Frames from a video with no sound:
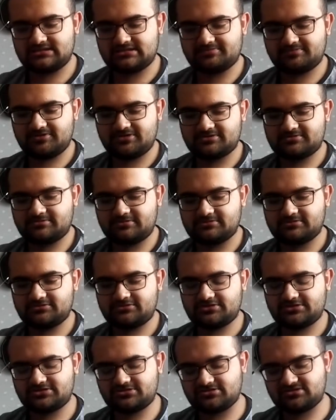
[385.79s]
the Spirit World
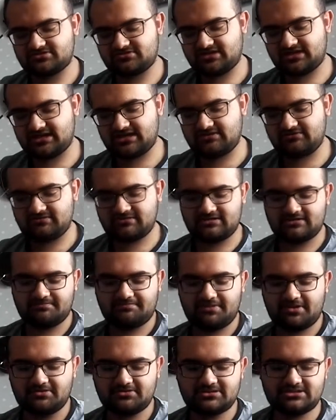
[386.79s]
Crystal Scrying, with your
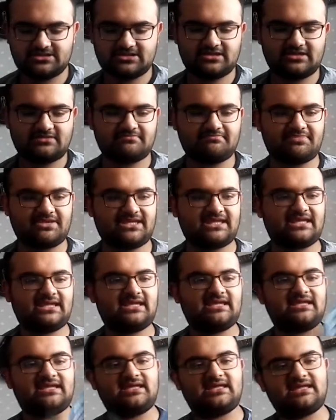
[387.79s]
poster
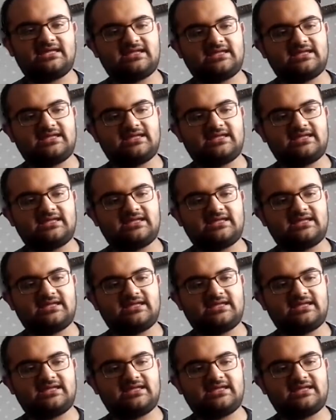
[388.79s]
being